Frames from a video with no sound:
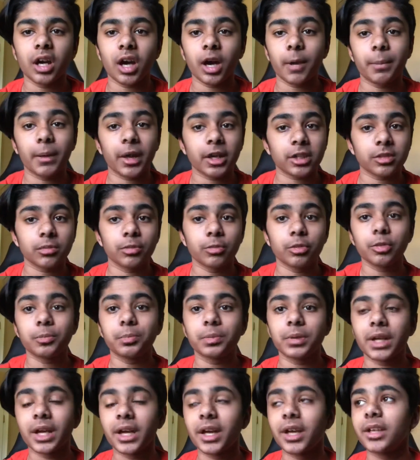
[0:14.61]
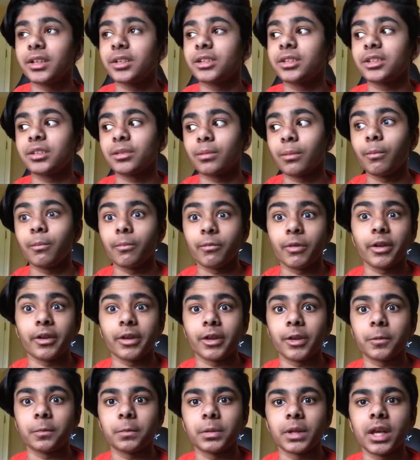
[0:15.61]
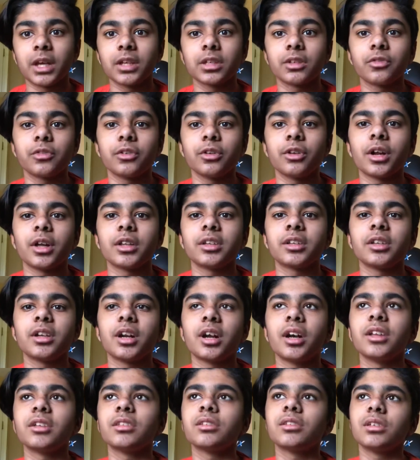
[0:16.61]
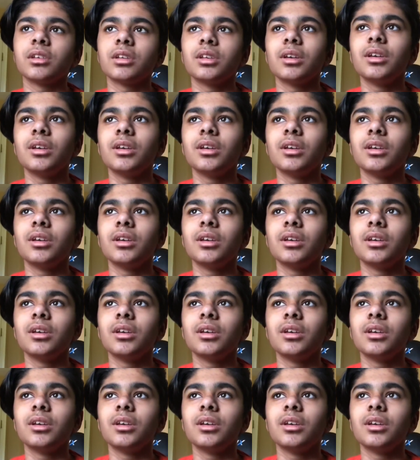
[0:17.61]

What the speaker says: I packed some good players, some very good players, a few 99s.